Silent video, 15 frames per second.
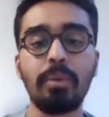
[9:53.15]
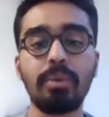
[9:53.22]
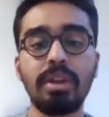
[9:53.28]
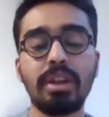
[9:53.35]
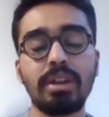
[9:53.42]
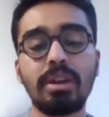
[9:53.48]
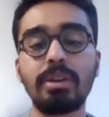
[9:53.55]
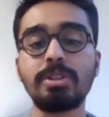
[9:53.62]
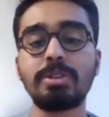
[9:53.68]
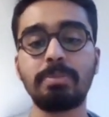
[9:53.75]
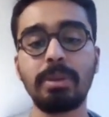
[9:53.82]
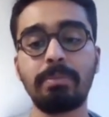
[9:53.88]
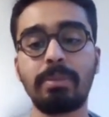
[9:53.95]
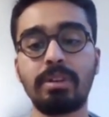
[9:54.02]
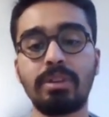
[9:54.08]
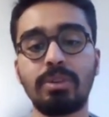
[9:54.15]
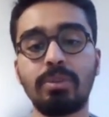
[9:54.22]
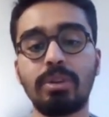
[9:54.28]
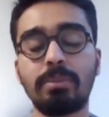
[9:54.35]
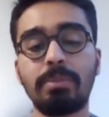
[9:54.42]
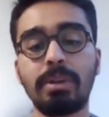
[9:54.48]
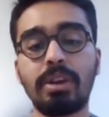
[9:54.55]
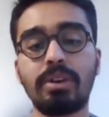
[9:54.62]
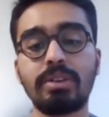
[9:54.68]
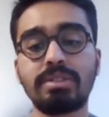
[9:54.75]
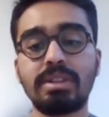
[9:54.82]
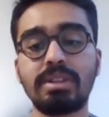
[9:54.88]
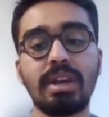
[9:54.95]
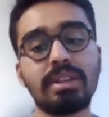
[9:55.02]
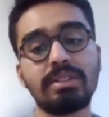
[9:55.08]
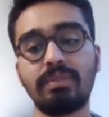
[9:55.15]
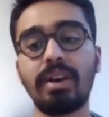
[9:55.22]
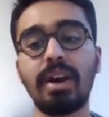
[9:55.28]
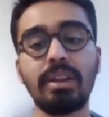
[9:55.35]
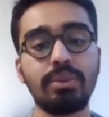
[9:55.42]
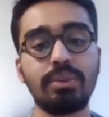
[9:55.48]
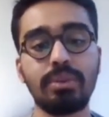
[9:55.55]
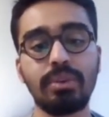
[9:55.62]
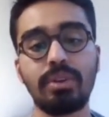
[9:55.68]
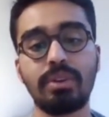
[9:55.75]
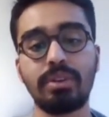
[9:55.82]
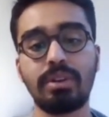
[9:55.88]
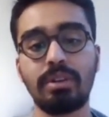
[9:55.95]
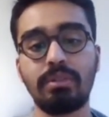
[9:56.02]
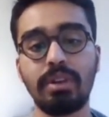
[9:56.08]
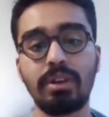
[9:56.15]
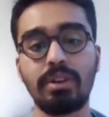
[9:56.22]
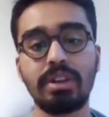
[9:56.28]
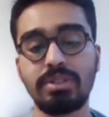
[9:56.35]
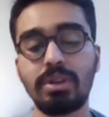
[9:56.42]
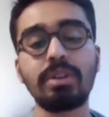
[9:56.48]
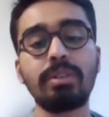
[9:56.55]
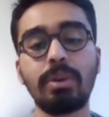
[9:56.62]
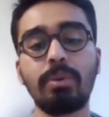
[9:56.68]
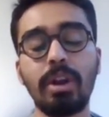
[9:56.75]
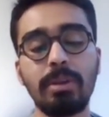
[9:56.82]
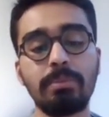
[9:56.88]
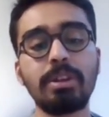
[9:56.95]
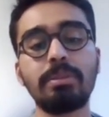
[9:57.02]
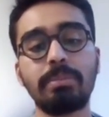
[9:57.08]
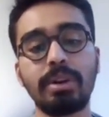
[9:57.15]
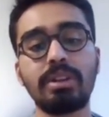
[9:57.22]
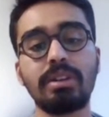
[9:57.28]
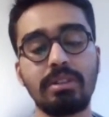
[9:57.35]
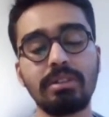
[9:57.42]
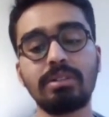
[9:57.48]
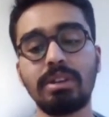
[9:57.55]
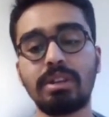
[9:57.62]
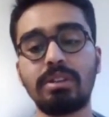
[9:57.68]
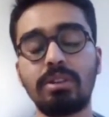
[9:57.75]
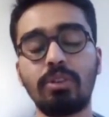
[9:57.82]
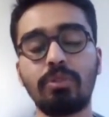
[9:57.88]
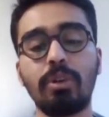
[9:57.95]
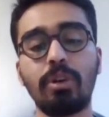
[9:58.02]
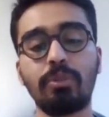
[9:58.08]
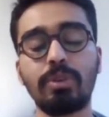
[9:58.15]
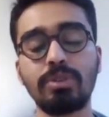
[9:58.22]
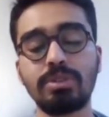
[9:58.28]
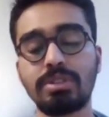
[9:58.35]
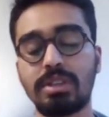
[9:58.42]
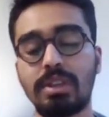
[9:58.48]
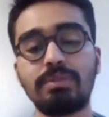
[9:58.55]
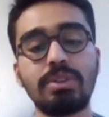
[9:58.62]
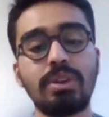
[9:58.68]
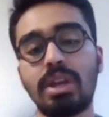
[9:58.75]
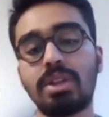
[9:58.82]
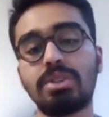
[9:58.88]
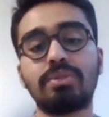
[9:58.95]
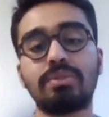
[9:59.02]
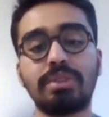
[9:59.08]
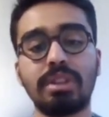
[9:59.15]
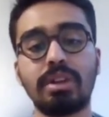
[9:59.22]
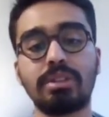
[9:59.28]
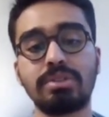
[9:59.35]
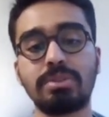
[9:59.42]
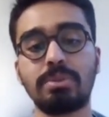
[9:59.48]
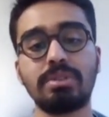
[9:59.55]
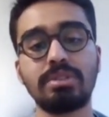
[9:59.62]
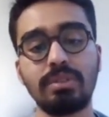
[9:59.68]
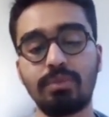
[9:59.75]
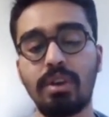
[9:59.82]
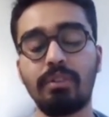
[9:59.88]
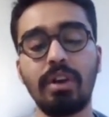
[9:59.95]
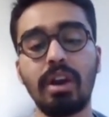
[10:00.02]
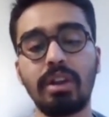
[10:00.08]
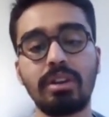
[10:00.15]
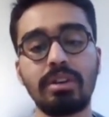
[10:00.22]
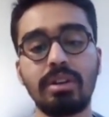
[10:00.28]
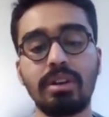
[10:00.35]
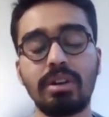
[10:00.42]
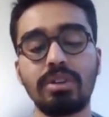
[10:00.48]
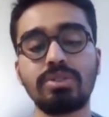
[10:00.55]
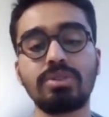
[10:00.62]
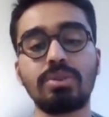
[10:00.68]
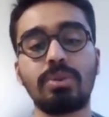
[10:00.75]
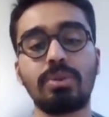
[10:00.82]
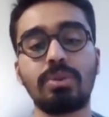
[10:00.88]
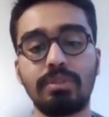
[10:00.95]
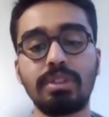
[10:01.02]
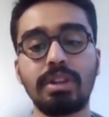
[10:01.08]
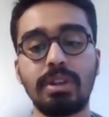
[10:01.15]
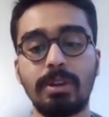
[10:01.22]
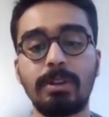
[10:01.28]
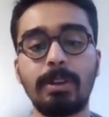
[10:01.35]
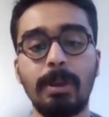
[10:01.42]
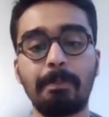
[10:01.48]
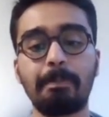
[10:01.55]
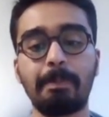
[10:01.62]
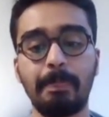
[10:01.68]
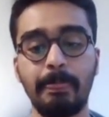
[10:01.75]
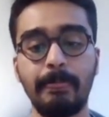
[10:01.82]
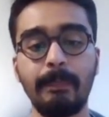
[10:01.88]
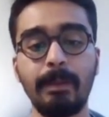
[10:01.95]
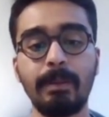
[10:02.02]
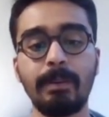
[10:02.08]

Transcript: I would encourage people to do it because it adds value to your record. It's not a requirement, but it of, of course gives you an edge over the other students mm-hmm. if you have a mm-hmm. higher uh, score over there. Mm-hmm.